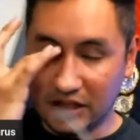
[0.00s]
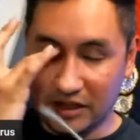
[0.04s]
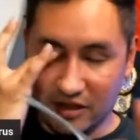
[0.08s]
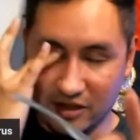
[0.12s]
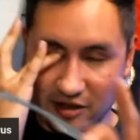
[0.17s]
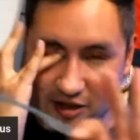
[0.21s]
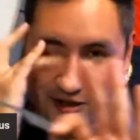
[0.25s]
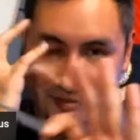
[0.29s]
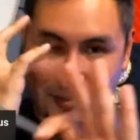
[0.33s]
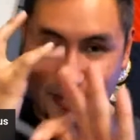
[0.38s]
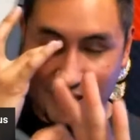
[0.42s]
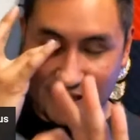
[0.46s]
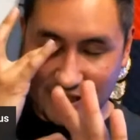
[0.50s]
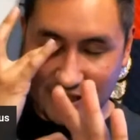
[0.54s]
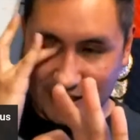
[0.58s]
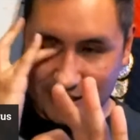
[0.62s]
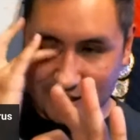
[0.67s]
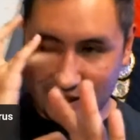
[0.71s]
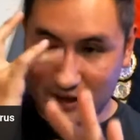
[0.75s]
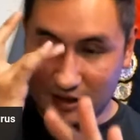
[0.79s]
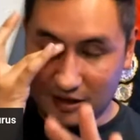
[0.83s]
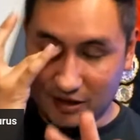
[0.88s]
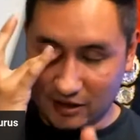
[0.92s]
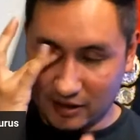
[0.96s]
And sorry, my
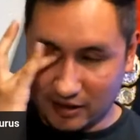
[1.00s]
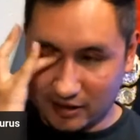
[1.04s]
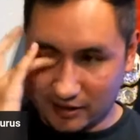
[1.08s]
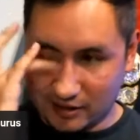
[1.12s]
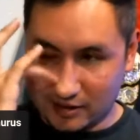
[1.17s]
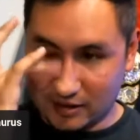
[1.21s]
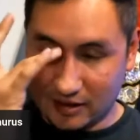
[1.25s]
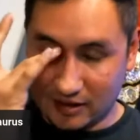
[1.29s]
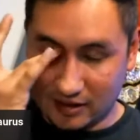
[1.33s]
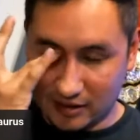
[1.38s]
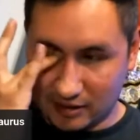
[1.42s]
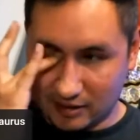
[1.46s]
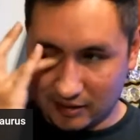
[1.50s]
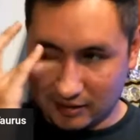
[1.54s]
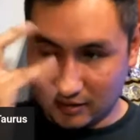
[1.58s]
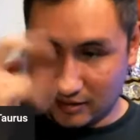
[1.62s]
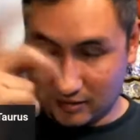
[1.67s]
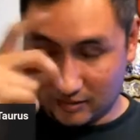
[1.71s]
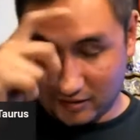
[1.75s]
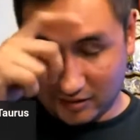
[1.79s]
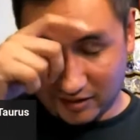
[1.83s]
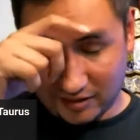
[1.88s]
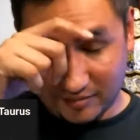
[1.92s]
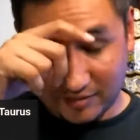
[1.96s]
eye itches,
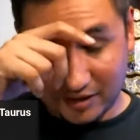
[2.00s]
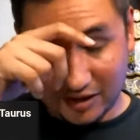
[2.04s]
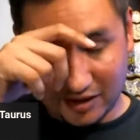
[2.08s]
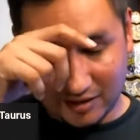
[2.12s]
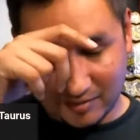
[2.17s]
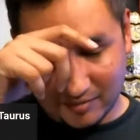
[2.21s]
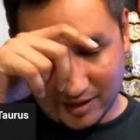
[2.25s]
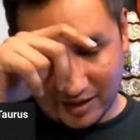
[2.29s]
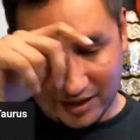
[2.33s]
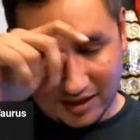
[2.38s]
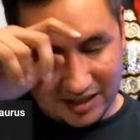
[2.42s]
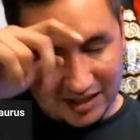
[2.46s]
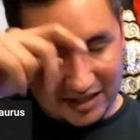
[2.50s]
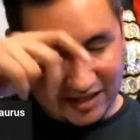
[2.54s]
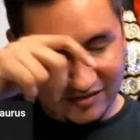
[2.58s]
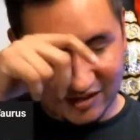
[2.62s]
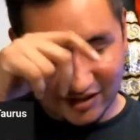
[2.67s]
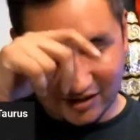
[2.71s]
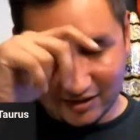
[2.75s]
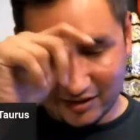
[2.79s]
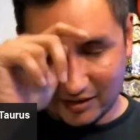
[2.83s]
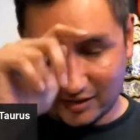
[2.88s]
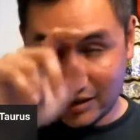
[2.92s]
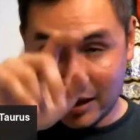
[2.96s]
or something's in my eye.
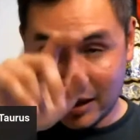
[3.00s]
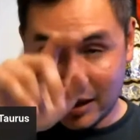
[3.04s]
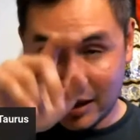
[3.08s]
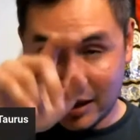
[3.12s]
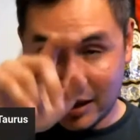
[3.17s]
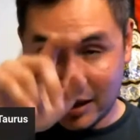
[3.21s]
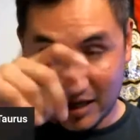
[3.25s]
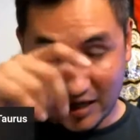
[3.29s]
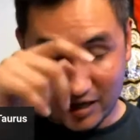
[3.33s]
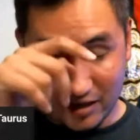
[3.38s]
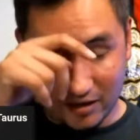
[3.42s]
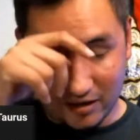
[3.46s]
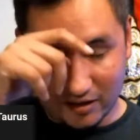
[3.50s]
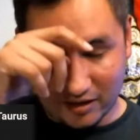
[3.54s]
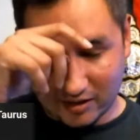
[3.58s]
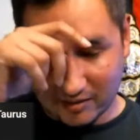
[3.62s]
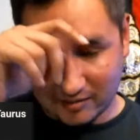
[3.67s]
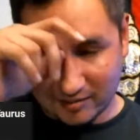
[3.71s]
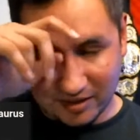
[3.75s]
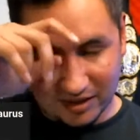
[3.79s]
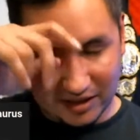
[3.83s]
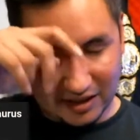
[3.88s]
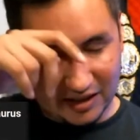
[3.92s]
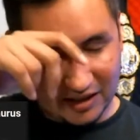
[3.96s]
I have like a hair or
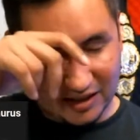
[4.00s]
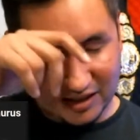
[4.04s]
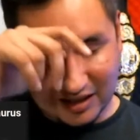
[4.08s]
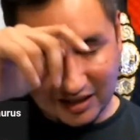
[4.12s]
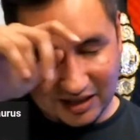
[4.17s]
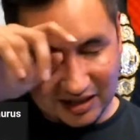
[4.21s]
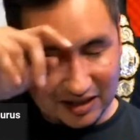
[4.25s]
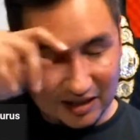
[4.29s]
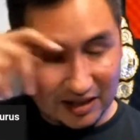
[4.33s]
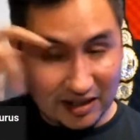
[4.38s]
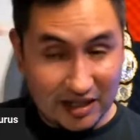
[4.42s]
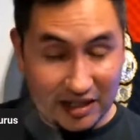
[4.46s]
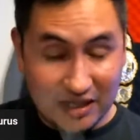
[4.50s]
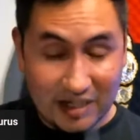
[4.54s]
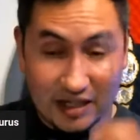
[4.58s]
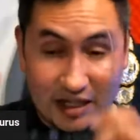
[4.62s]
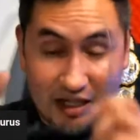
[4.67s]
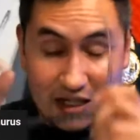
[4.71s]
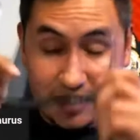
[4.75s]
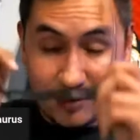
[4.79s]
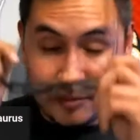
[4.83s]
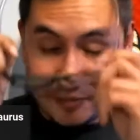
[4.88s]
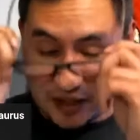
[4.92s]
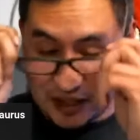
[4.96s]
something
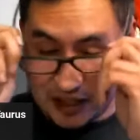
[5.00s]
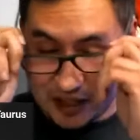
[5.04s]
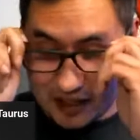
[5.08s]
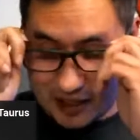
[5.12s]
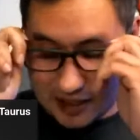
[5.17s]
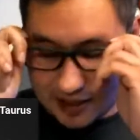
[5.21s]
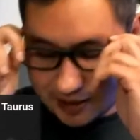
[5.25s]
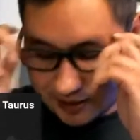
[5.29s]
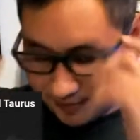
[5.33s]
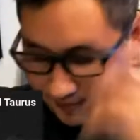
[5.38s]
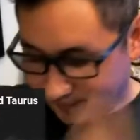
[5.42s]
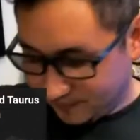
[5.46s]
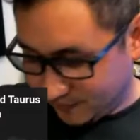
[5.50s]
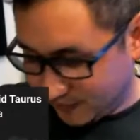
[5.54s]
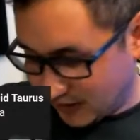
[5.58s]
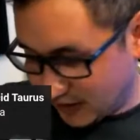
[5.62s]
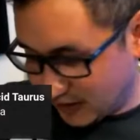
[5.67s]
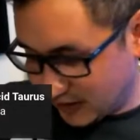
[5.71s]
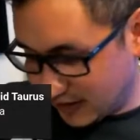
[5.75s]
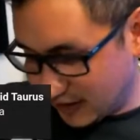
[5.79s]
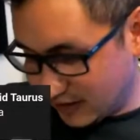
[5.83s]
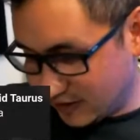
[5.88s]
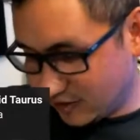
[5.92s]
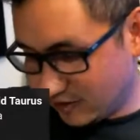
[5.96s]
in my eye.
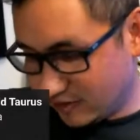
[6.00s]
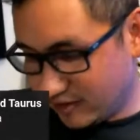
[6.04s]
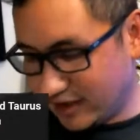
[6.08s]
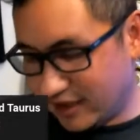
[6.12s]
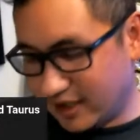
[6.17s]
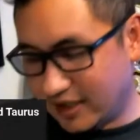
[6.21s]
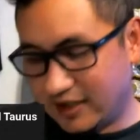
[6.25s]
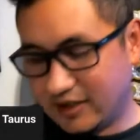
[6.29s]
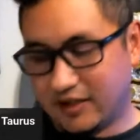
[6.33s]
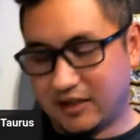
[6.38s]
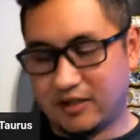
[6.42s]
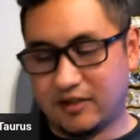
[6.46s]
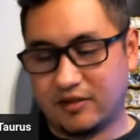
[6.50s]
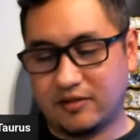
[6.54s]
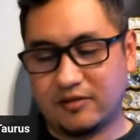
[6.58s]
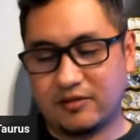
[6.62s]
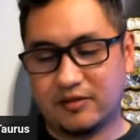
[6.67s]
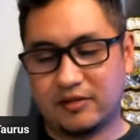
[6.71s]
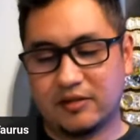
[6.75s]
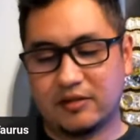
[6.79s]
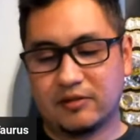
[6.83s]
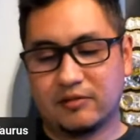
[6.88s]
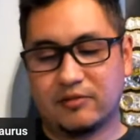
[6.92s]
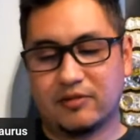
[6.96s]
That's okay,
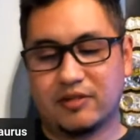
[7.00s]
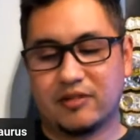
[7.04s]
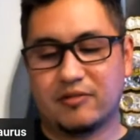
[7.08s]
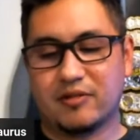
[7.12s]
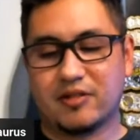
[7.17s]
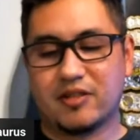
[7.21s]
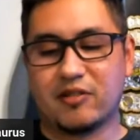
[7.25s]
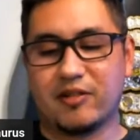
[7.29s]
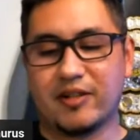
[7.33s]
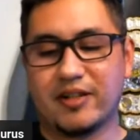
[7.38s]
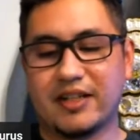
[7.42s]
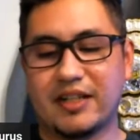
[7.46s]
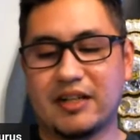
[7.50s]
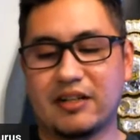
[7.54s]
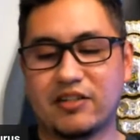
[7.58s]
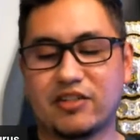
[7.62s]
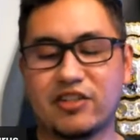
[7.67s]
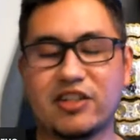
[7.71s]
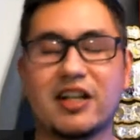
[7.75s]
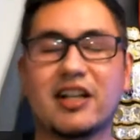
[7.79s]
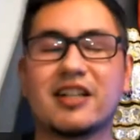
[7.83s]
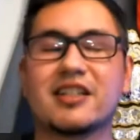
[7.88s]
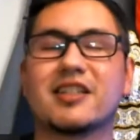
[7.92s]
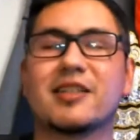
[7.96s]
though. What's going
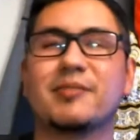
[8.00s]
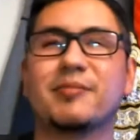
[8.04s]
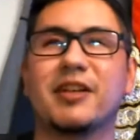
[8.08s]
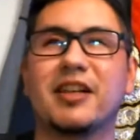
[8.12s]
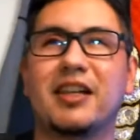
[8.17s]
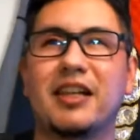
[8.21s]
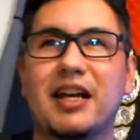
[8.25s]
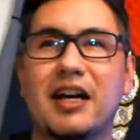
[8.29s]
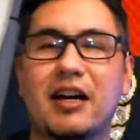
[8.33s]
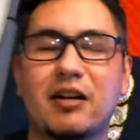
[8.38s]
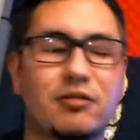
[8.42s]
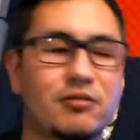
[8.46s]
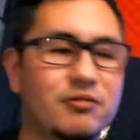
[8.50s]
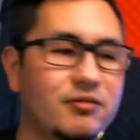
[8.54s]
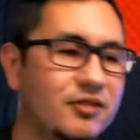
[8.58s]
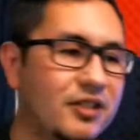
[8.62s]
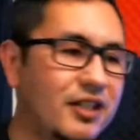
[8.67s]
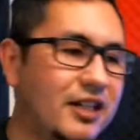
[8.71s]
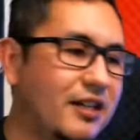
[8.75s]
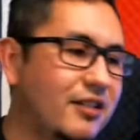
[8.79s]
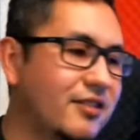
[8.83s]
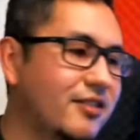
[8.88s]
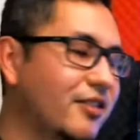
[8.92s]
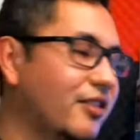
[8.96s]
down, Sean to
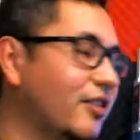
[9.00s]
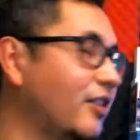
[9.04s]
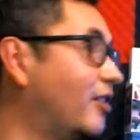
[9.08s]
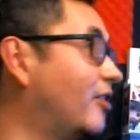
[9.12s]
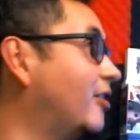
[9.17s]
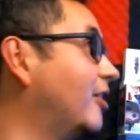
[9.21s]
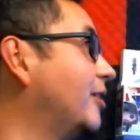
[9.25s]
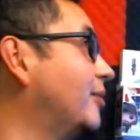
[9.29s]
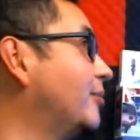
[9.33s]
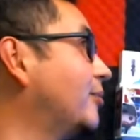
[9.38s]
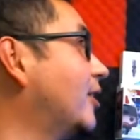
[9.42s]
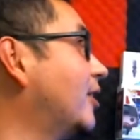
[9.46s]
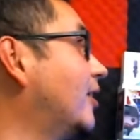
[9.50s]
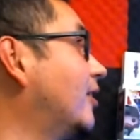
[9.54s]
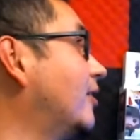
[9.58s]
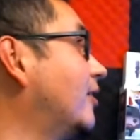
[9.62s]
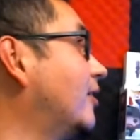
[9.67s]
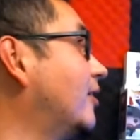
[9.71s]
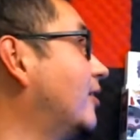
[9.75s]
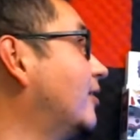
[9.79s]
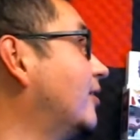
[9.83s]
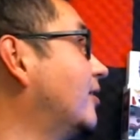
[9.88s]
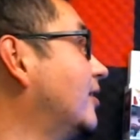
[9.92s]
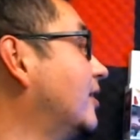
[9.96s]
Malone? How's it going,
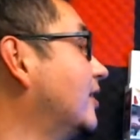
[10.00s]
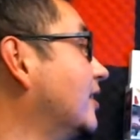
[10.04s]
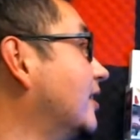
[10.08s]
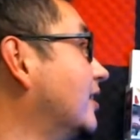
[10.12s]
bro?